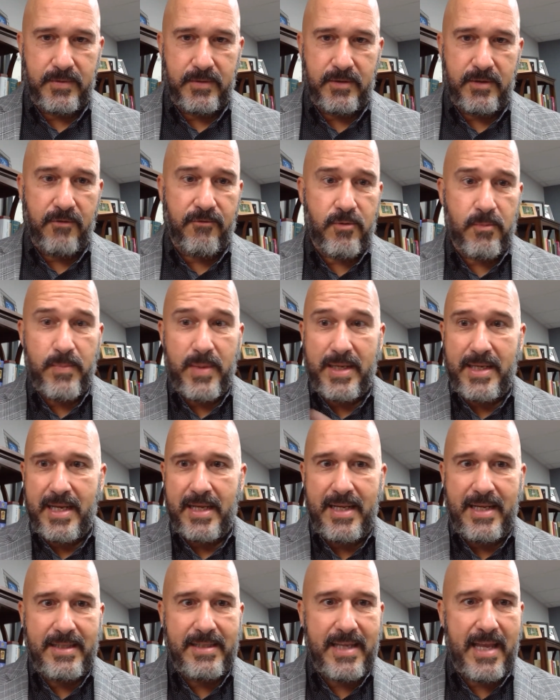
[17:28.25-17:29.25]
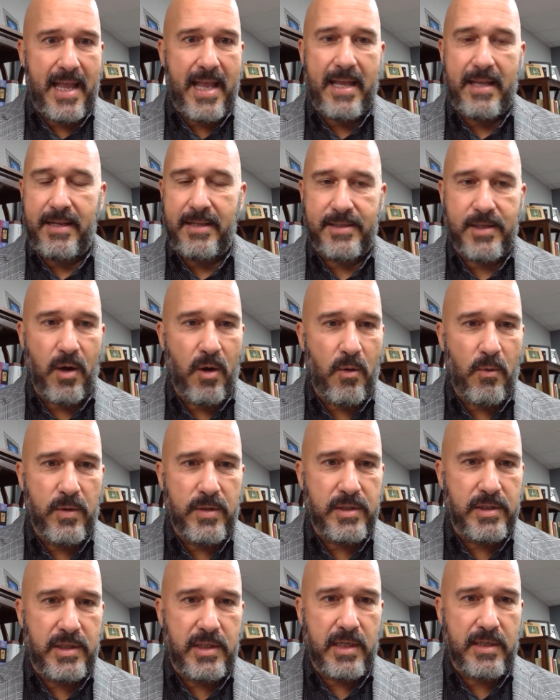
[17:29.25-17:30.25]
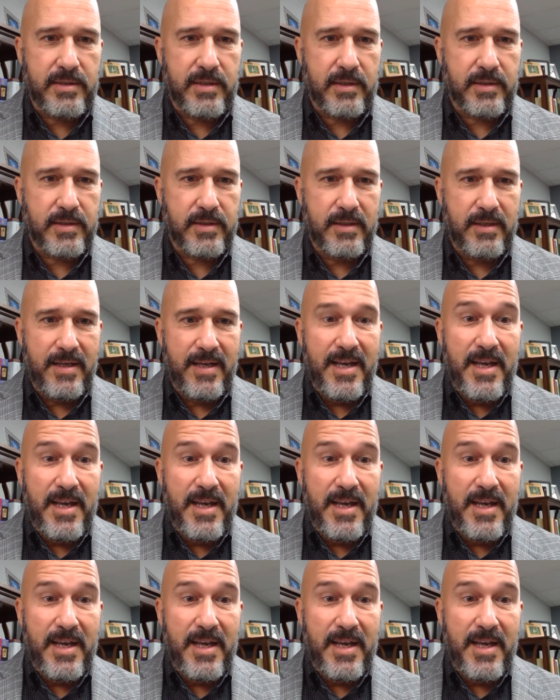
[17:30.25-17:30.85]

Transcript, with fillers: So from beginning to end, it's always Jesus.